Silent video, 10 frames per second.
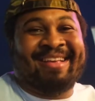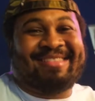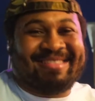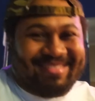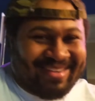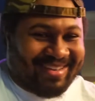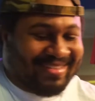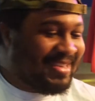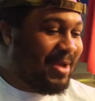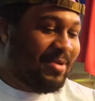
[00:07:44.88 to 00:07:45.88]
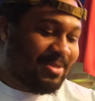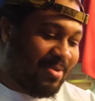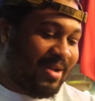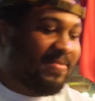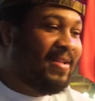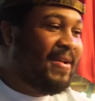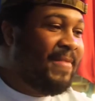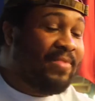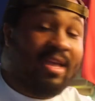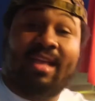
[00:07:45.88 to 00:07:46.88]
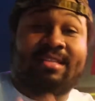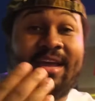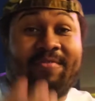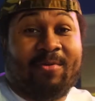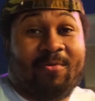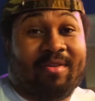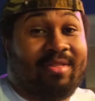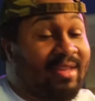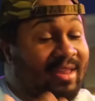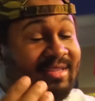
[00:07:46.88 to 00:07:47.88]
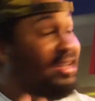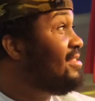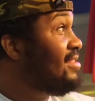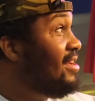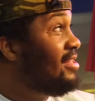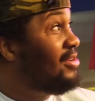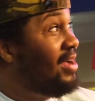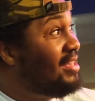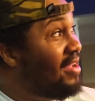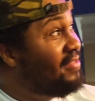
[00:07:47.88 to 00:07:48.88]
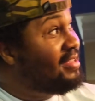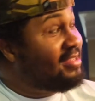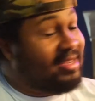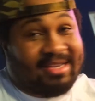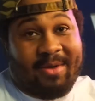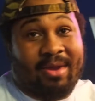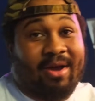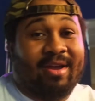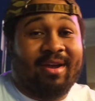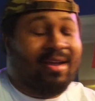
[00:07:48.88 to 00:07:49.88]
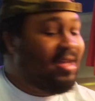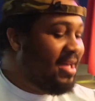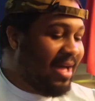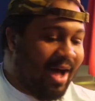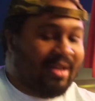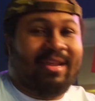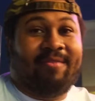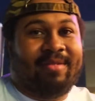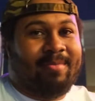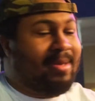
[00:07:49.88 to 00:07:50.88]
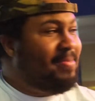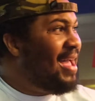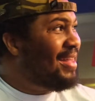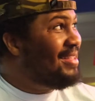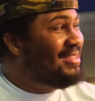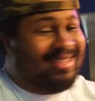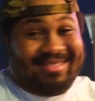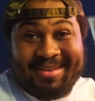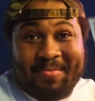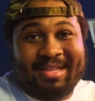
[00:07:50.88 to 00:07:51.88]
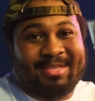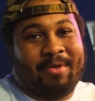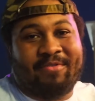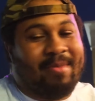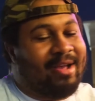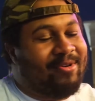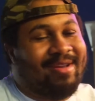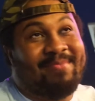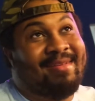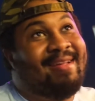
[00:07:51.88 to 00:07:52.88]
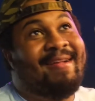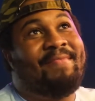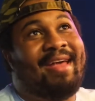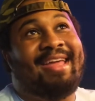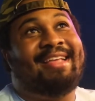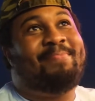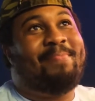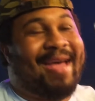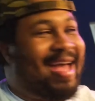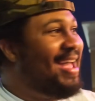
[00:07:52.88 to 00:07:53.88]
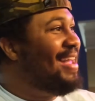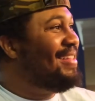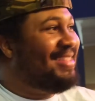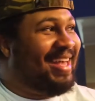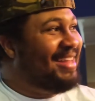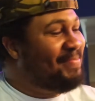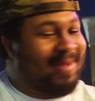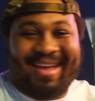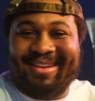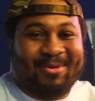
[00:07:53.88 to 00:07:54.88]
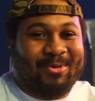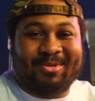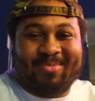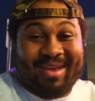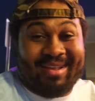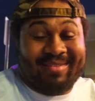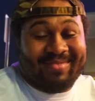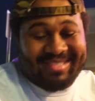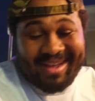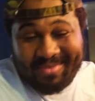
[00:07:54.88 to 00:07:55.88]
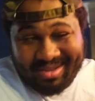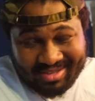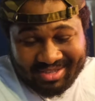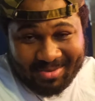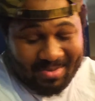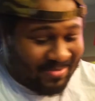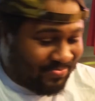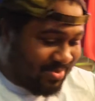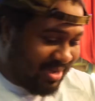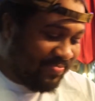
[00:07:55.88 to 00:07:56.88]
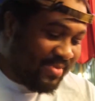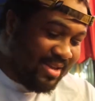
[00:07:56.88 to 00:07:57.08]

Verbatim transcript: it's chicken sandwich, but it's definitely worth it and it tastes good. So I definitely suggest coming out here. I'll definitely be back. This is like 10 minutes away from my crib. That is bad. That is bad news, man. It's time to hit the gym up. But